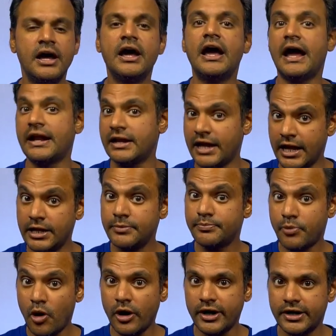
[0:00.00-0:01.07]
An
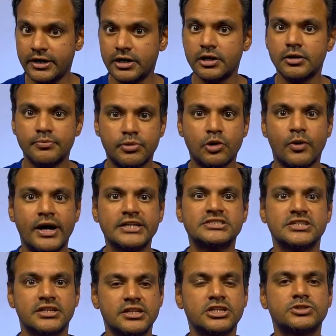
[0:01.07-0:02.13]
endpoint provides
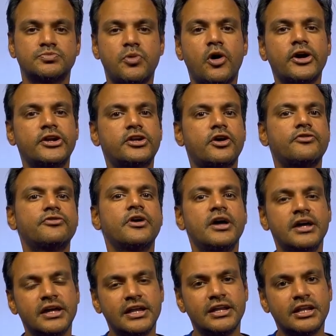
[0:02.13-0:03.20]
this point of
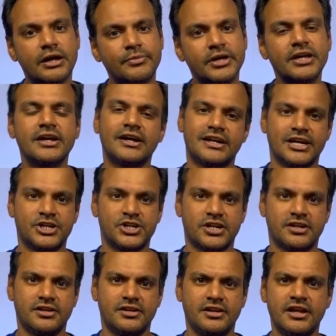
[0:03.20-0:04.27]
incoming connection.
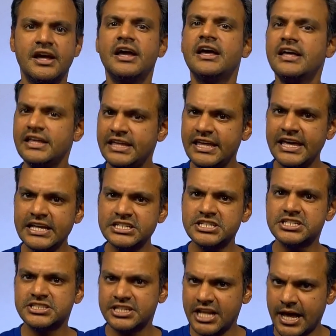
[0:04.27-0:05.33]
Each
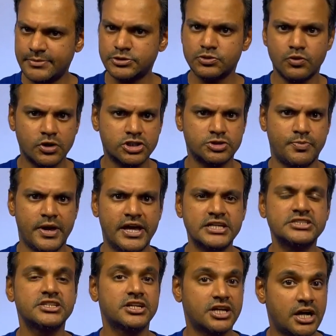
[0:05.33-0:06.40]
Synapse workspace
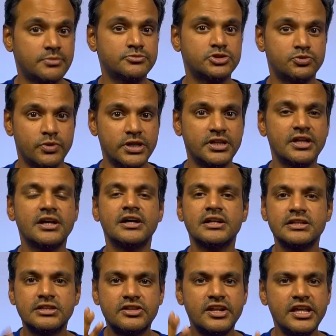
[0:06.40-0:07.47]
comes with
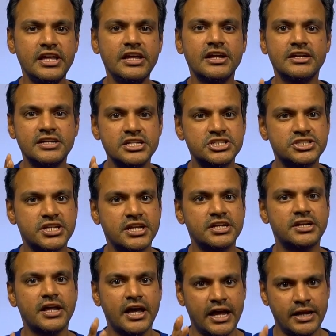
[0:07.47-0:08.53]
three distinct
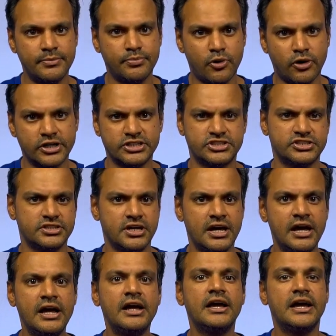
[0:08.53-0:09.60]
endpoints:
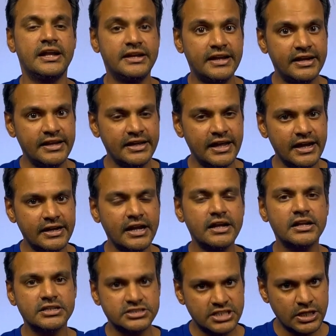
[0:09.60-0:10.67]
a dedicated
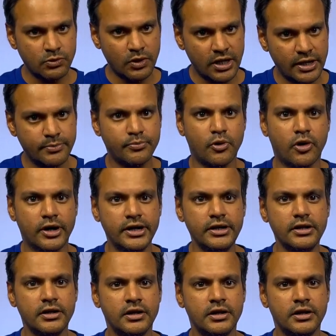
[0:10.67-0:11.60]
SQL endpoint,